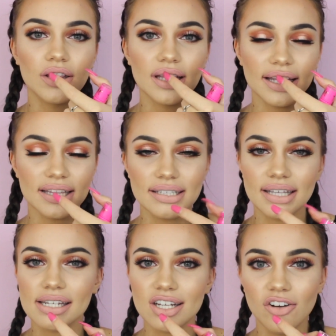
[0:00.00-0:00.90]
on like the
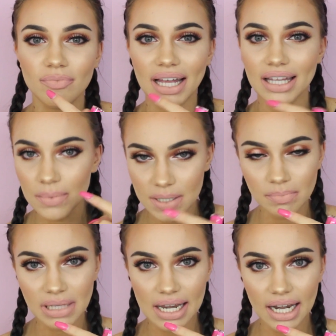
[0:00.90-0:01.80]
center of my lips
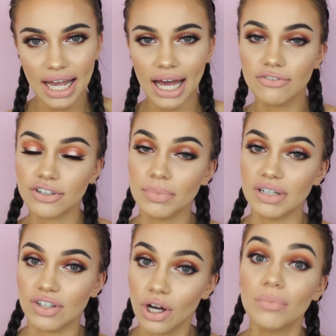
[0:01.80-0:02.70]
and blend it out for a
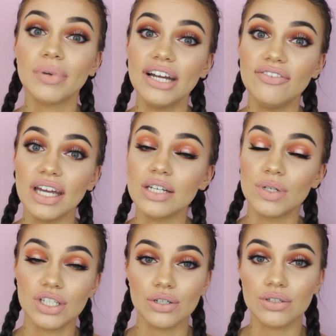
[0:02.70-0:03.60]
bit of an ombre effect,
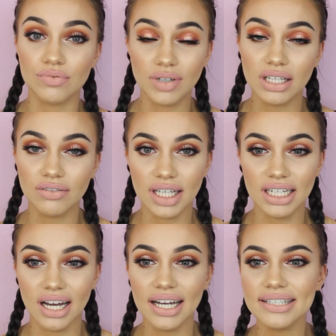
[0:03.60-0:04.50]
which looks really
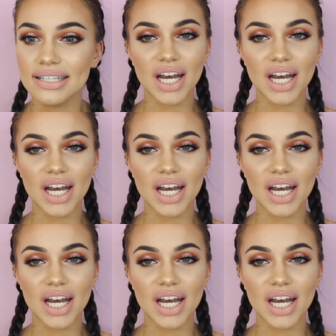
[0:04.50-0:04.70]
nice.